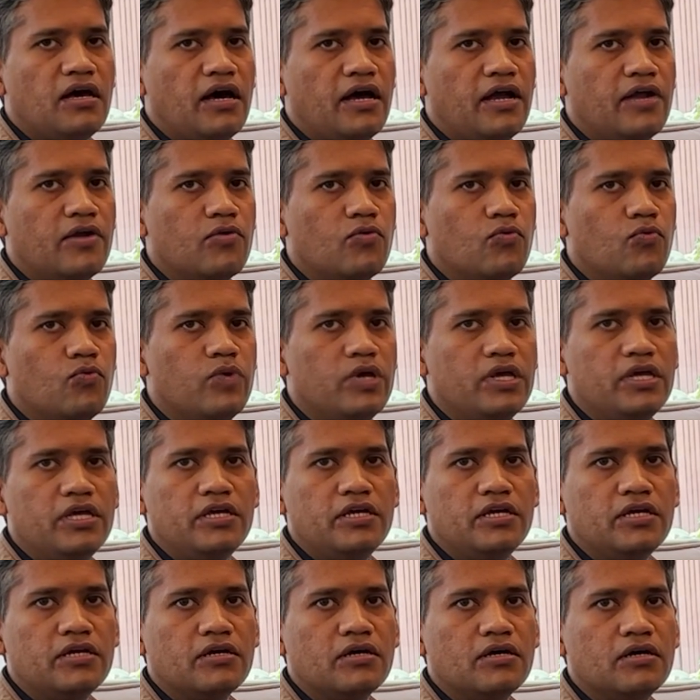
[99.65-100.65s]
And
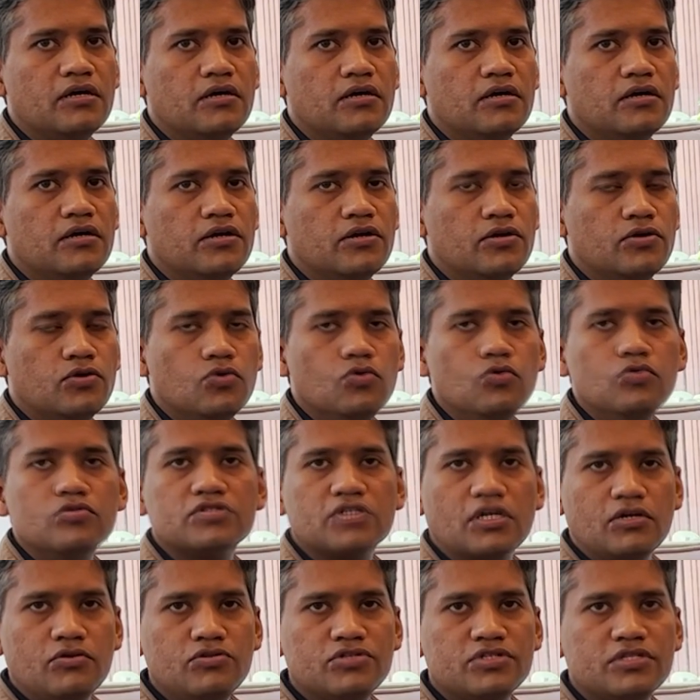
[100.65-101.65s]
we do
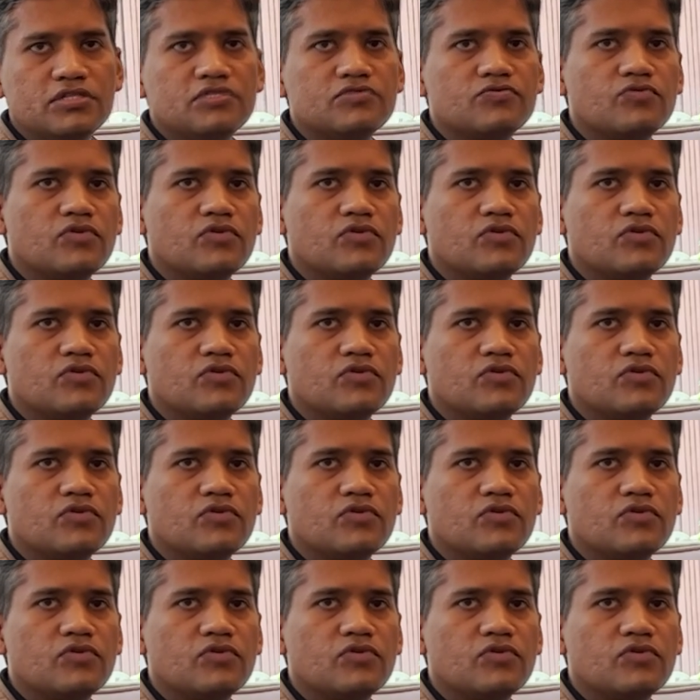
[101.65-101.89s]
solutions